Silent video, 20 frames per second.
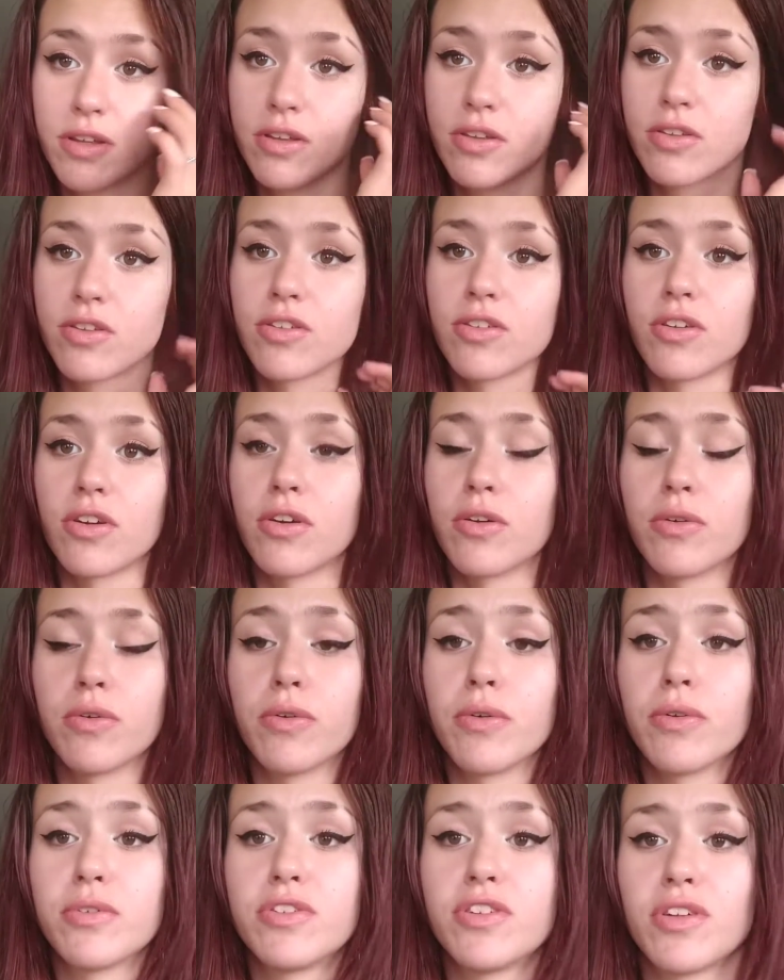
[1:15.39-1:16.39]

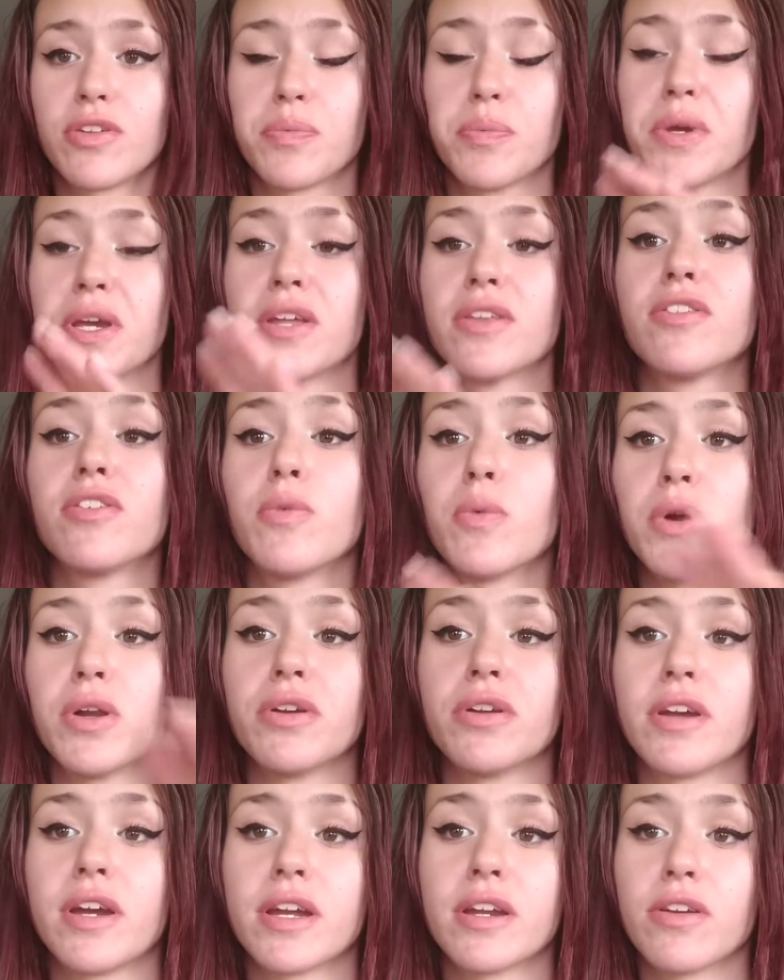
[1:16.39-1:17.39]
So just because you
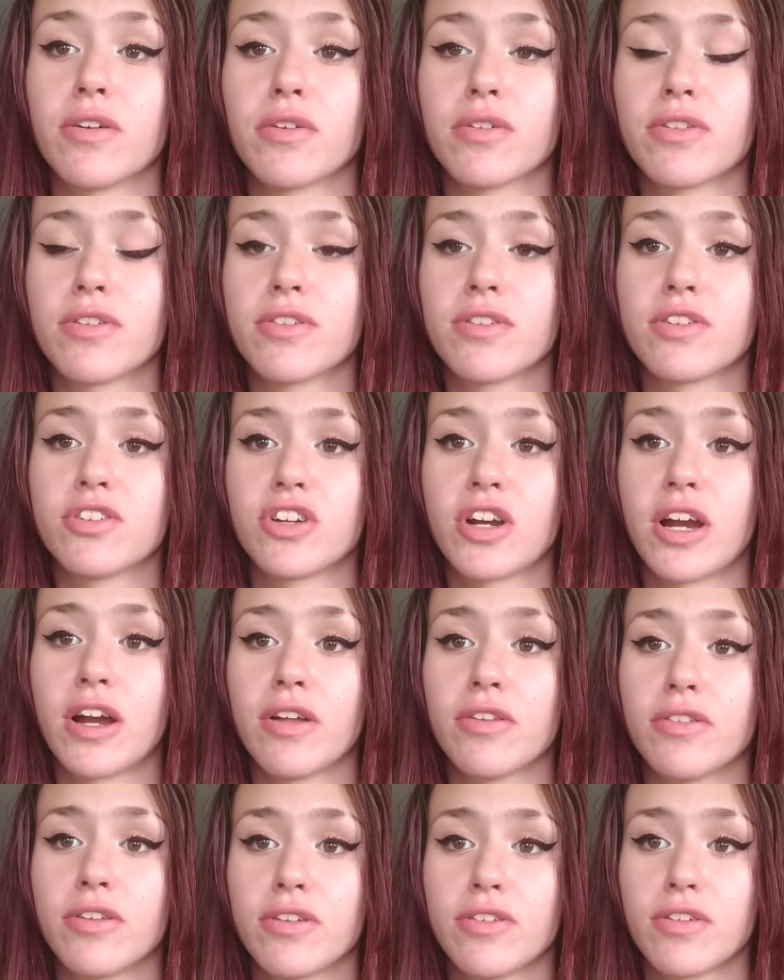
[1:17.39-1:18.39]
weren't diagnosed as a
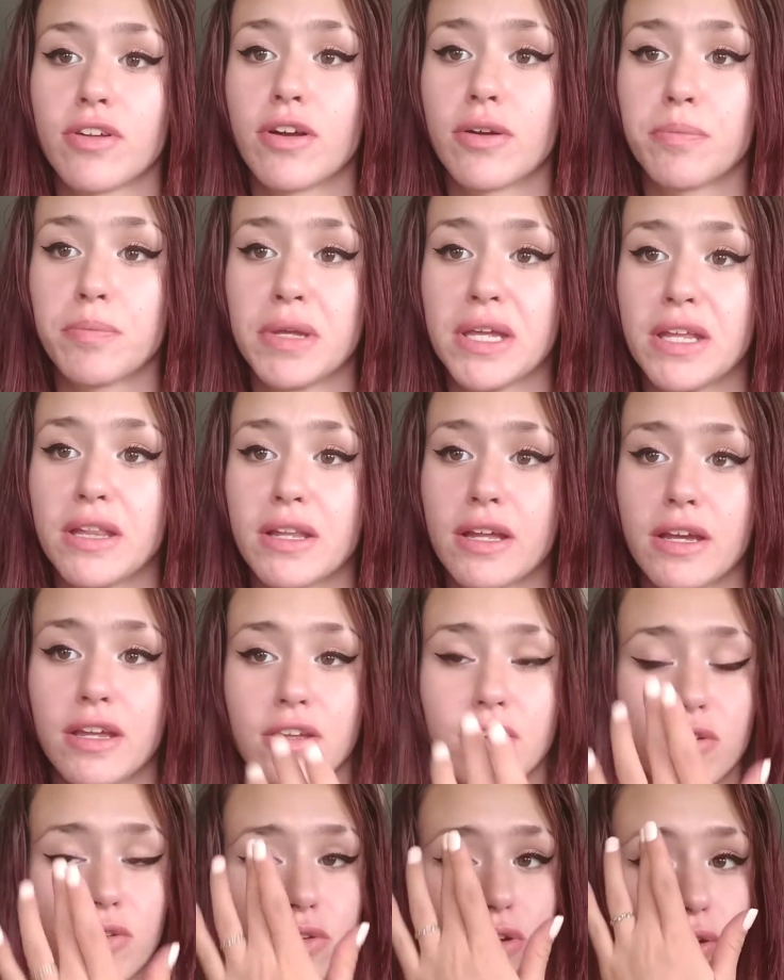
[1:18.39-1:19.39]
child does not mean that
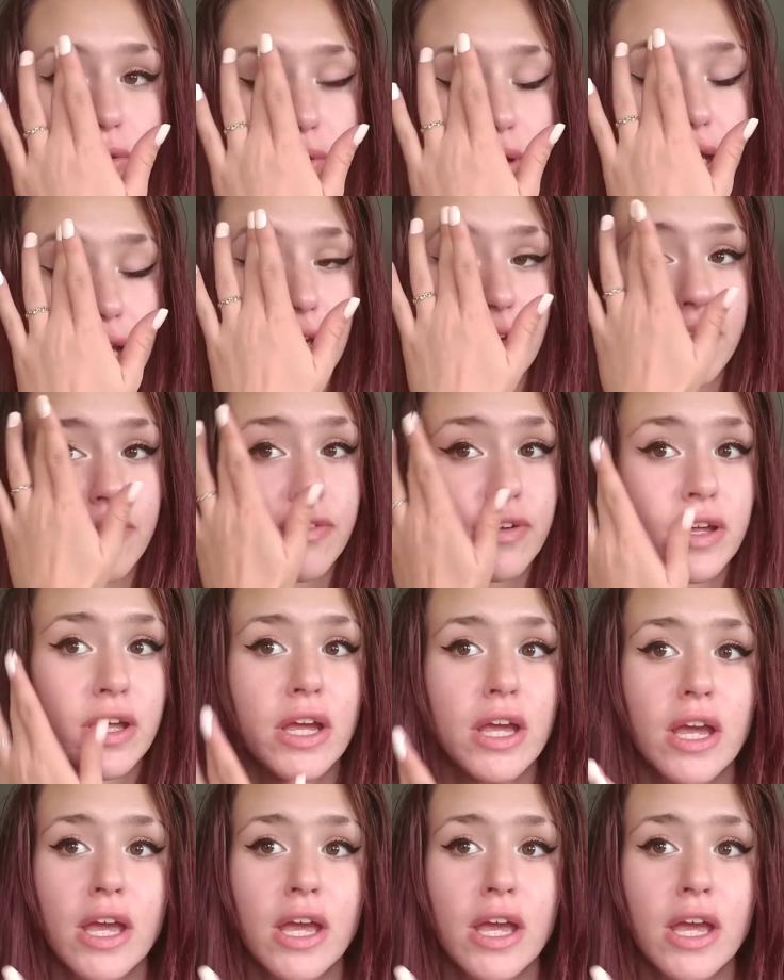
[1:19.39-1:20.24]
you don't have